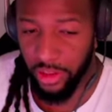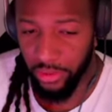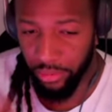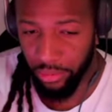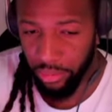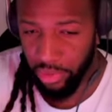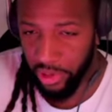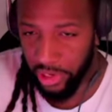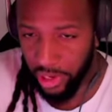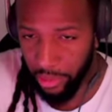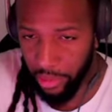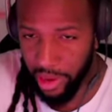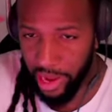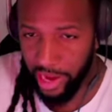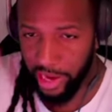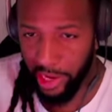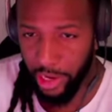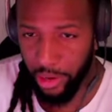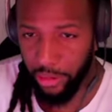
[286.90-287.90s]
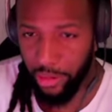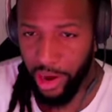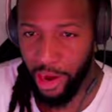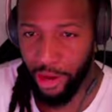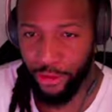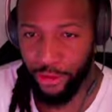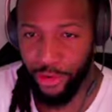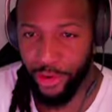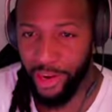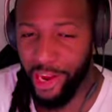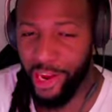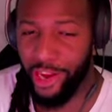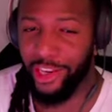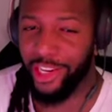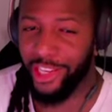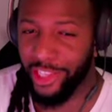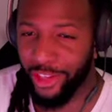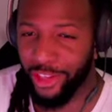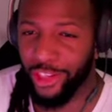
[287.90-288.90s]
put in the back of your mind for now,
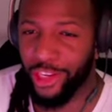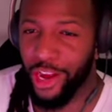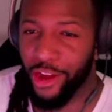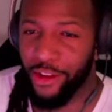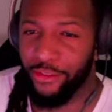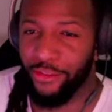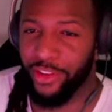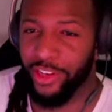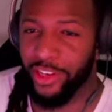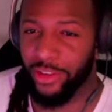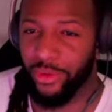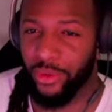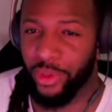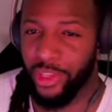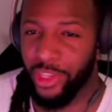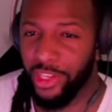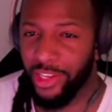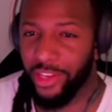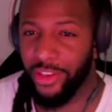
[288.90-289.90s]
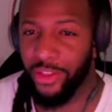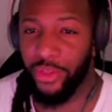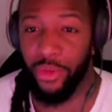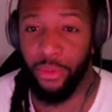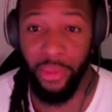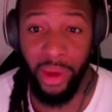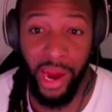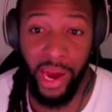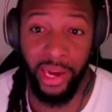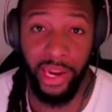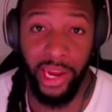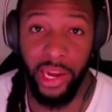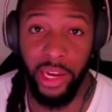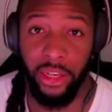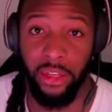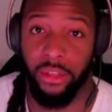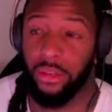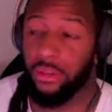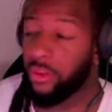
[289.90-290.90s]
like there's conflict within the bad
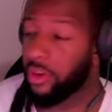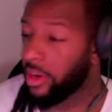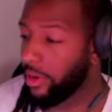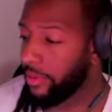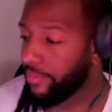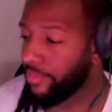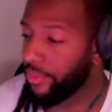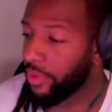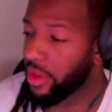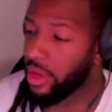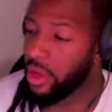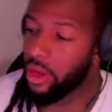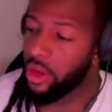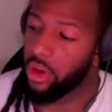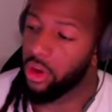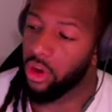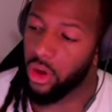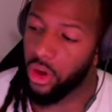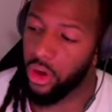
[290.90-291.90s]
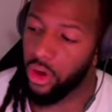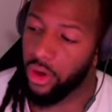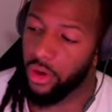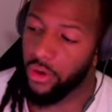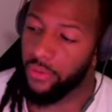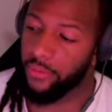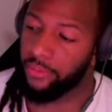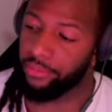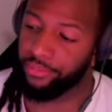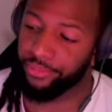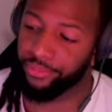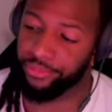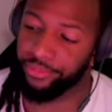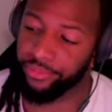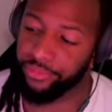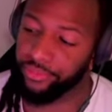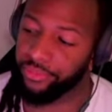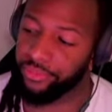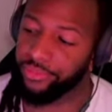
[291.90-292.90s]
guys, right? Um,
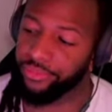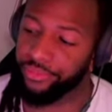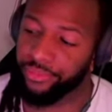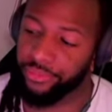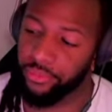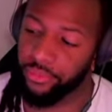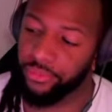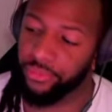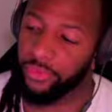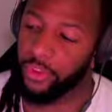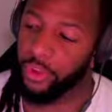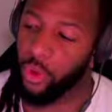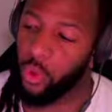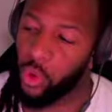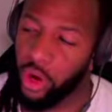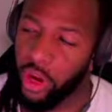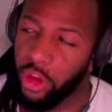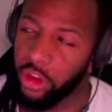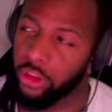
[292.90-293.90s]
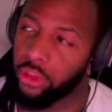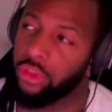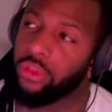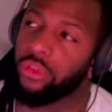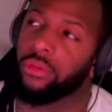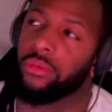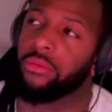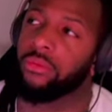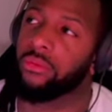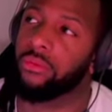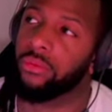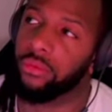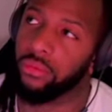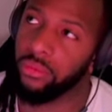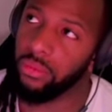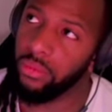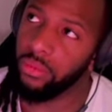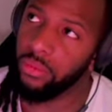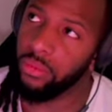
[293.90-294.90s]
what else?
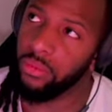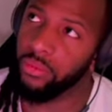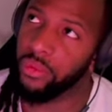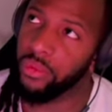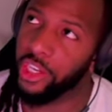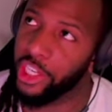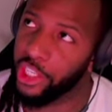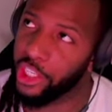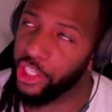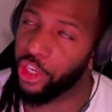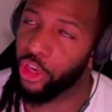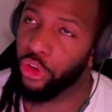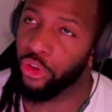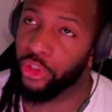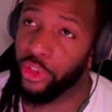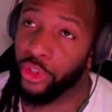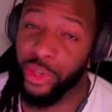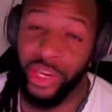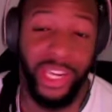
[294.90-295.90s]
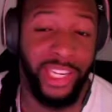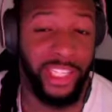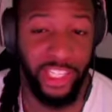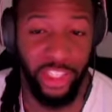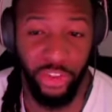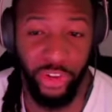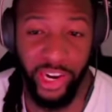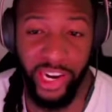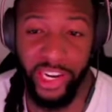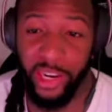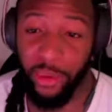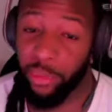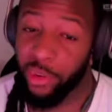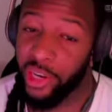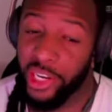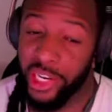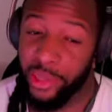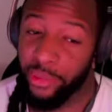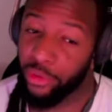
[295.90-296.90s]
Ichigo still has to train. They're
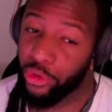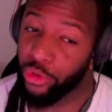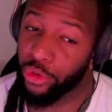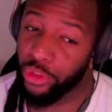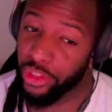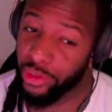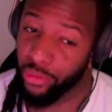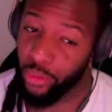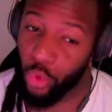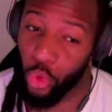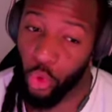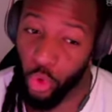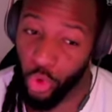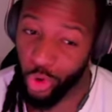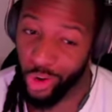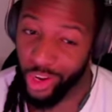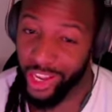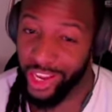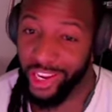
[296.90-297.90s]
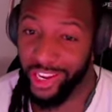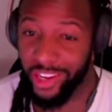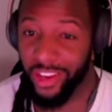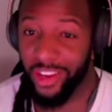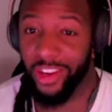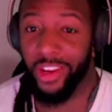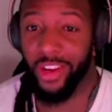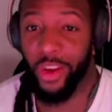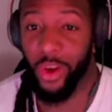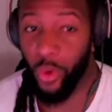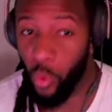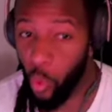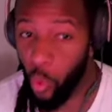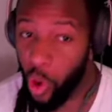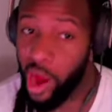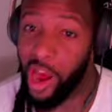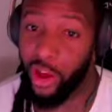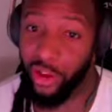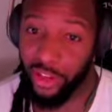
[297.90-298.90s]
putting him through some more like
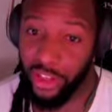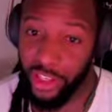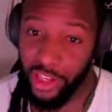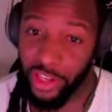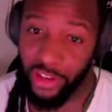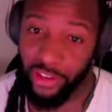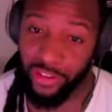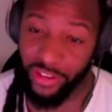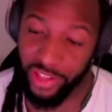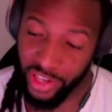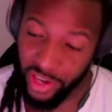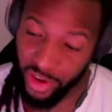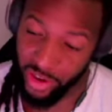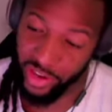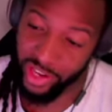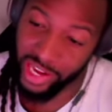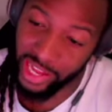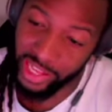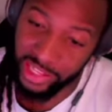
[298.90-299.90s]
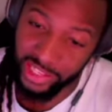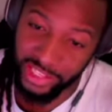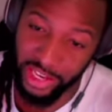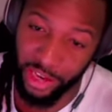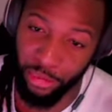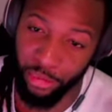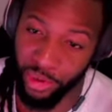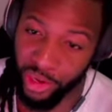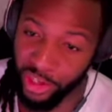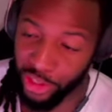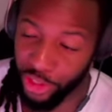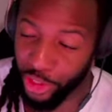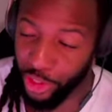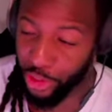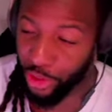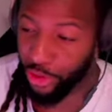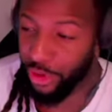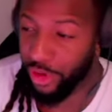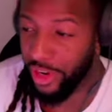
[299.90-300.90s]
wild stuff. You know, got the
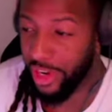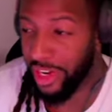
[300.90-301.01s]
Zanpakuto.